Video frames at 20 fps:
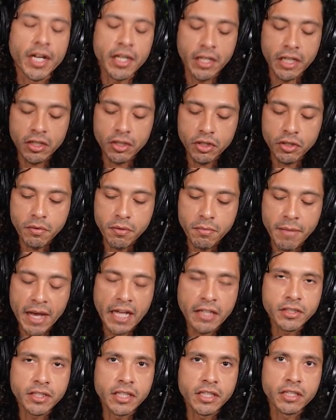right? And
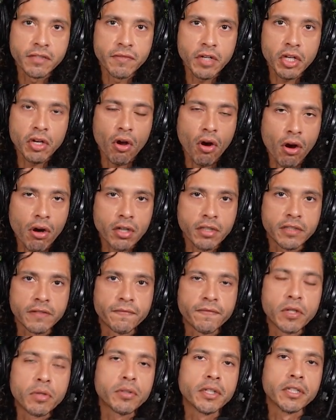you imagine it's very
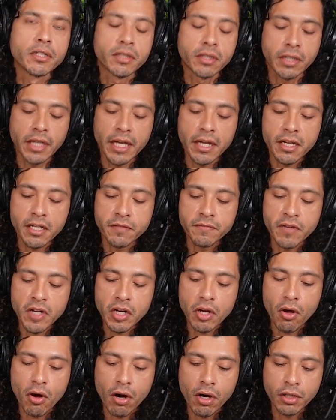hard to focus, and
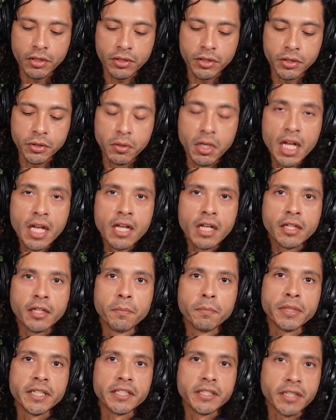it's very hard to
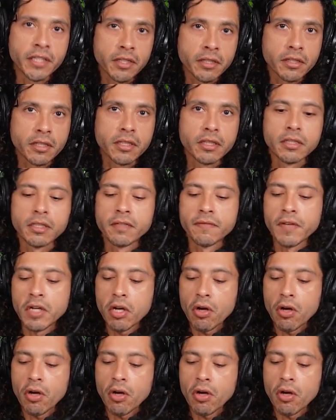complete sentences.